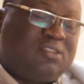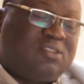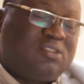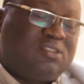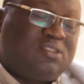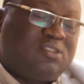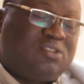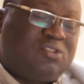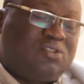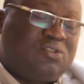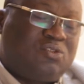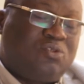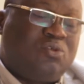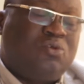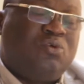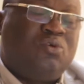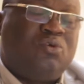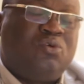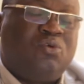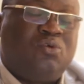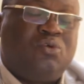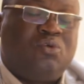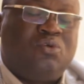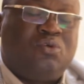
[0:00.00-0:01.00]

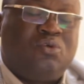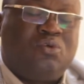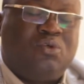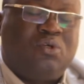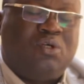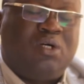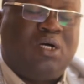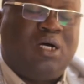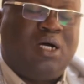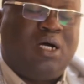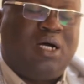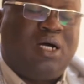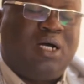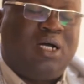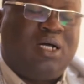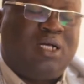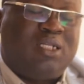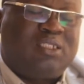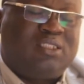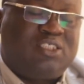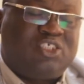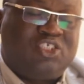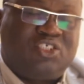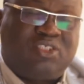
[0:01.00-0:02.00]
school
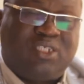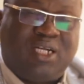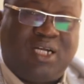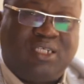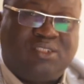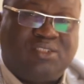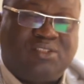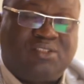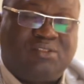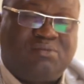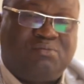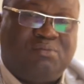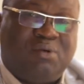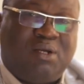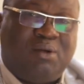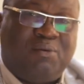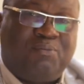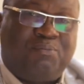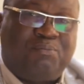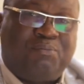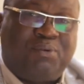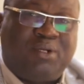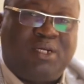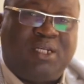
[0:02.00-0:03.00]
teachers. My
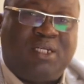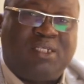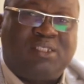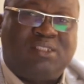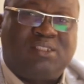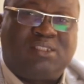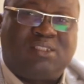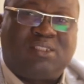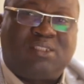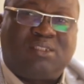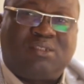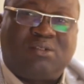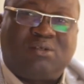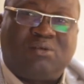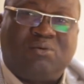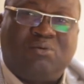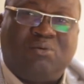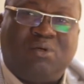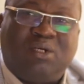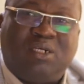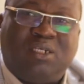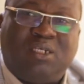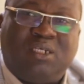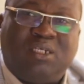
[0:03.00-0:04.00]
parents
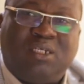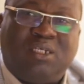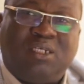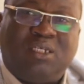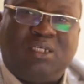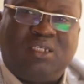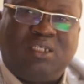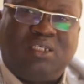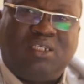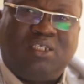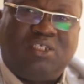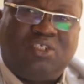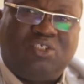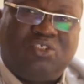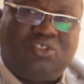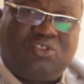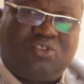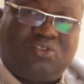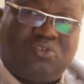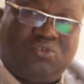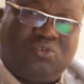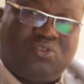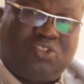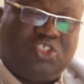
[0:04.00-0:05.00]
were
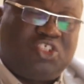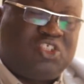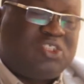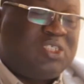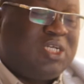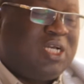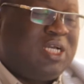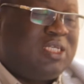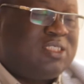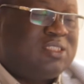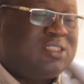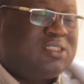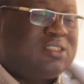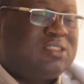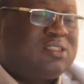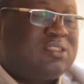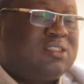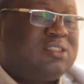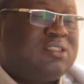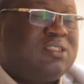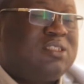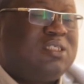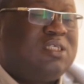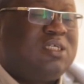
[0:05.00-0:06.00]
school teachers,
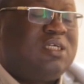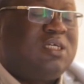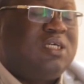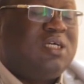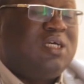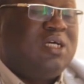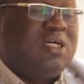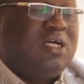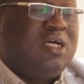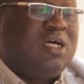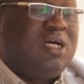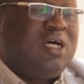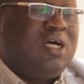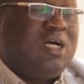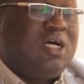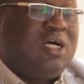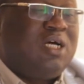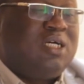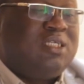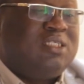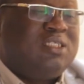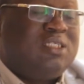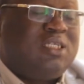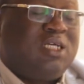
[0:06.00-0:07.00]

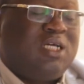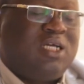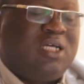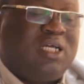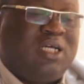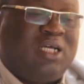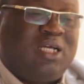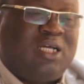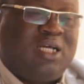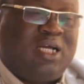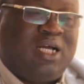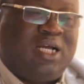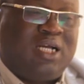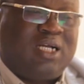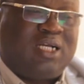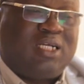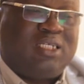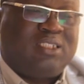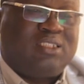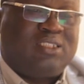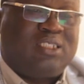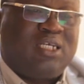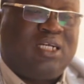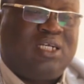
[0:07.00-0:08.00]
and I
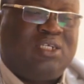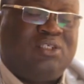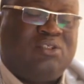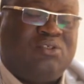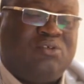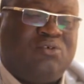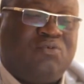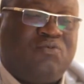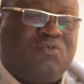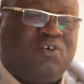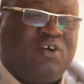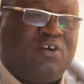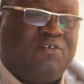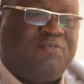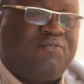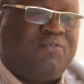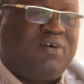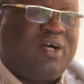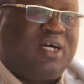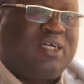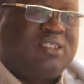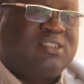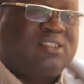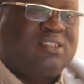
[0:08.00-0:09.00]
can tell you for a
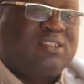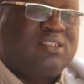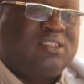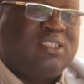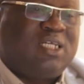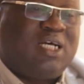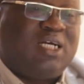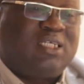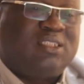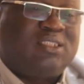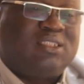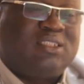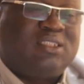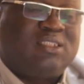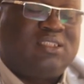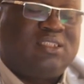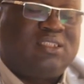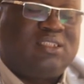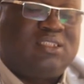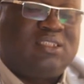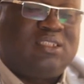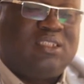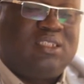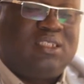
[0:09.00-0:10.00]
fact that
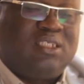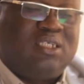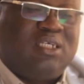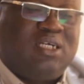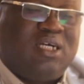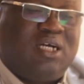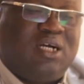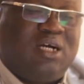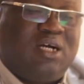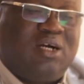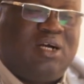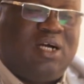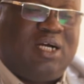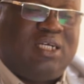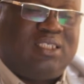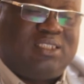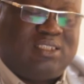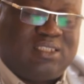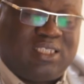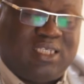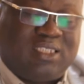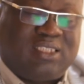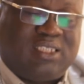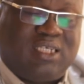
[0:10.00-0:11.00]
I
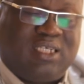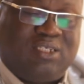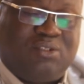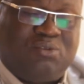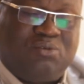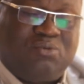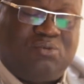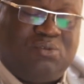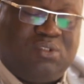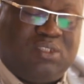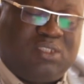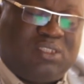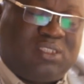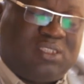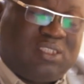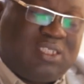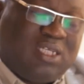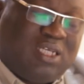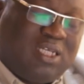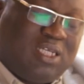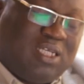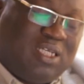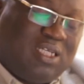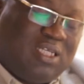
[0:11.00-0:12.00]
started with,
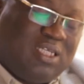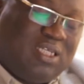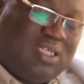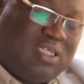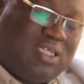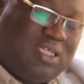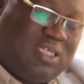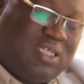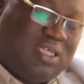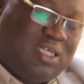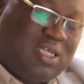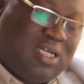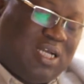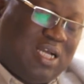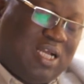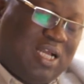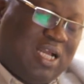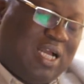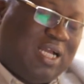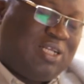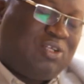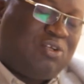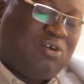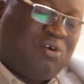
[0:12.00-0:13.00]
I
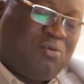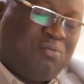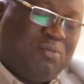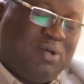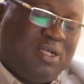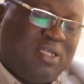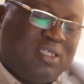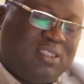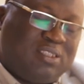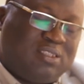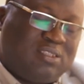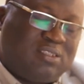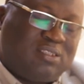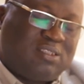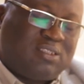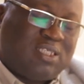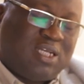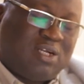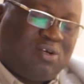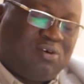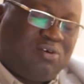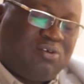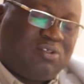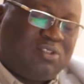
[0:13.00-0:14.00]
had all my
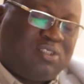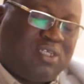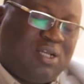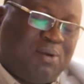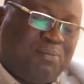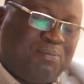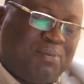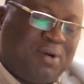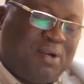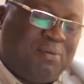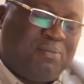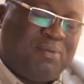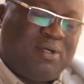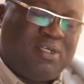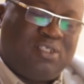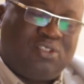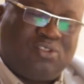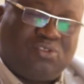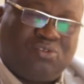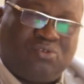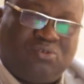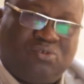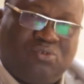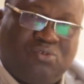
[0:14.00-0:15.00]
secondary and primary
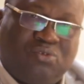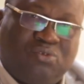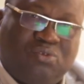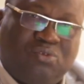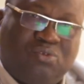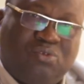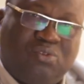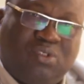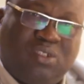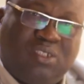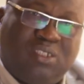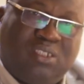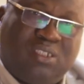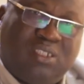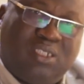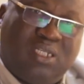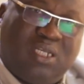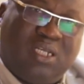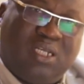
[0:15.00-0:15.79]
school in